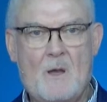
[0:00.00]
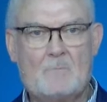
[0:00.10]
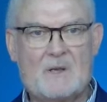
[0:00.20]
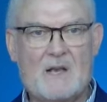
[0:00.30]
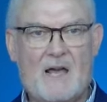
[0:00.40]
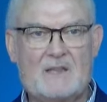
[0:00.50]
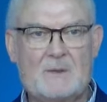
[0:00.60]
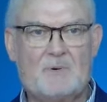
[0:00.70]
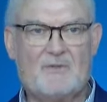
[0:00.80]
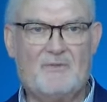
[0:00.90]
But like
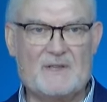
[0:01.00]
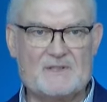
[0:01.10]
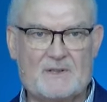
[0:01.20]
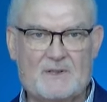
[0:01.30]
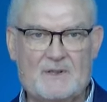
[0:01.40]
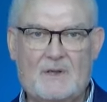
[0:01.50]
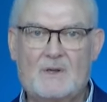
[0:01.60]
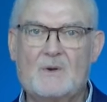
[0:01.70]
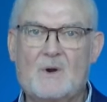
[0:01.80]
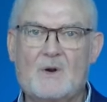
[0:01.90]
the professor
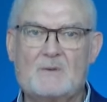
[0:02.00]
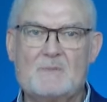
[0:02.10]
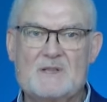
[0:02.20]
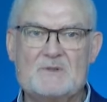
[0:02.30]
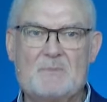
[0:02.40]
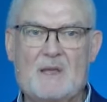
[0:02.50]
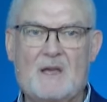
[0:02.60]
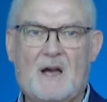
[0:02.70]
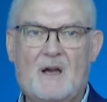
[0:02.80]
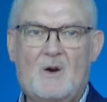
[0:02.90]
who heard me
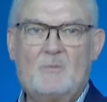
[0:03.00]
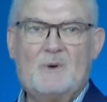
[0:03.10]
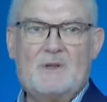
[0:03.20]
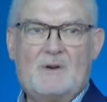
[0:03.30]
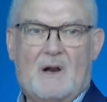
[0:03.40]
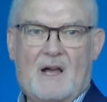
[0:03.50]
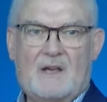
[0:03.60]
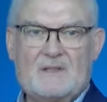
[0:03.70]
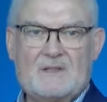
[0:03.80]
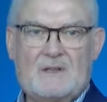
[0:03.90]
speak, I open your
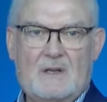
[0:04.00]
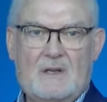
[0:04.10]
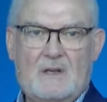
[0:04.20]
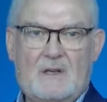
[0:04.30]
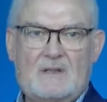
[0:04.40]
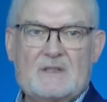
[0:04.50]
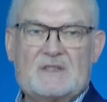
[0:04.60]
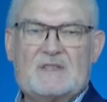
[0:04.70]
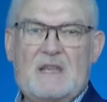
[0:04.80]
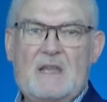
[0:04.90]
eyes to
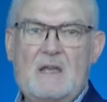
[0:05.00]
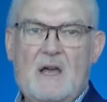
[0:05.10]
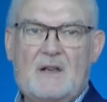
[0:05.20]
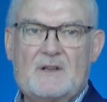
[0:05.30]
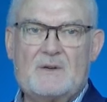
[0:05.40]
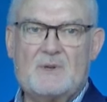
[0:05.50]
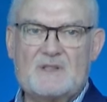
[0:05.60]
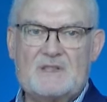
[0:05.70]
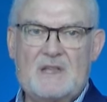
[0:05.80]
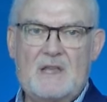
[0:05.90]
see and to
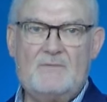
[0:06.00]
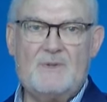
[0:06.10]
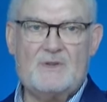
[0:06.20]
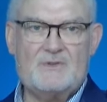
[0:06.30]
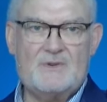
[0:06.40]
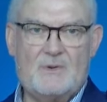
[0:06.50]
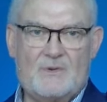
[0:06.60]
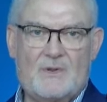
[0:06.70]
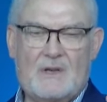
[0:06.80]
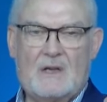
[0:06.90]
receive the
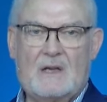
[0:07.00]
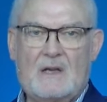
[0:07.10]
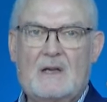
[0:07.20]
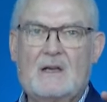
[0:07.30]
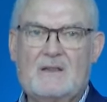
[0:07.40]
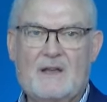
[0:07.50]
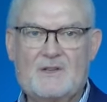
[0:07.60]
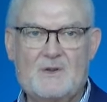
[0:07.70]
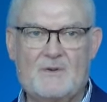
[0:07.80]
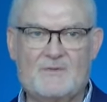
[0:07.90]
truth
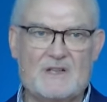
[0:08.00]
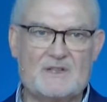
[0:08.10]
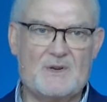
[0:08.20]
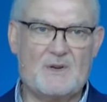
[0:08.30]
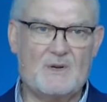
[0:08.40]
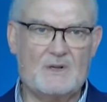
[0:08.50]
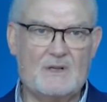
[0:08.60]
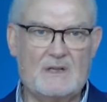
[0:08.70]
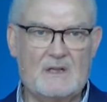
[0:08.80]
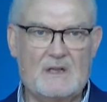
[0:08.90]
that you have just heard.
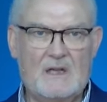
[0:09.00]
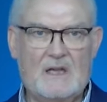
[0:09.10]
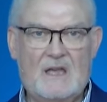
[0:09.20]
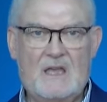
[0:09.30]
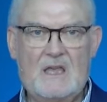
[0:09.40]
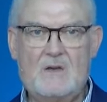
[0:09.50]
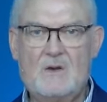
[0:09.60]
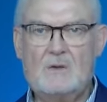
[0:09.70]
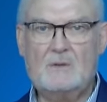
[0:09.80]
He who